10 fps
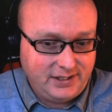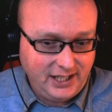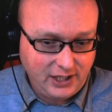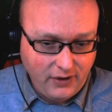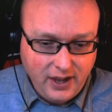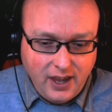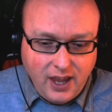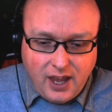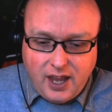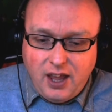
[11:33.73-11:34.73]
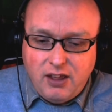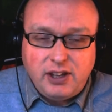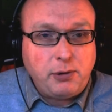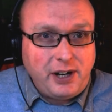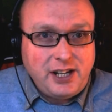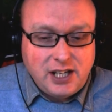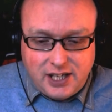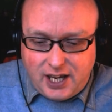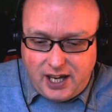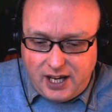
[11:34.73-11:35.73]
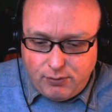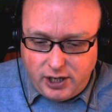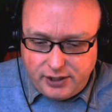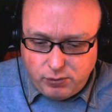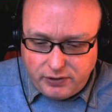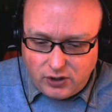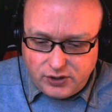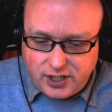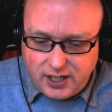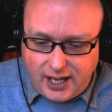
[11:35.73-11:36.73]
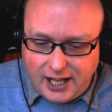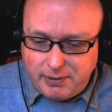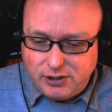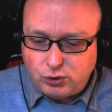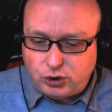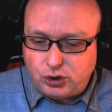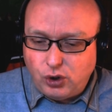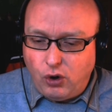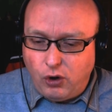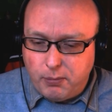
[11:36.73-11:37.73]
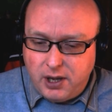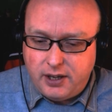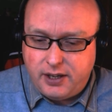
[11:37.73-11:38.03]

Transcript: There you go. Thank you, Brad. Right, we've got Elemental Storm,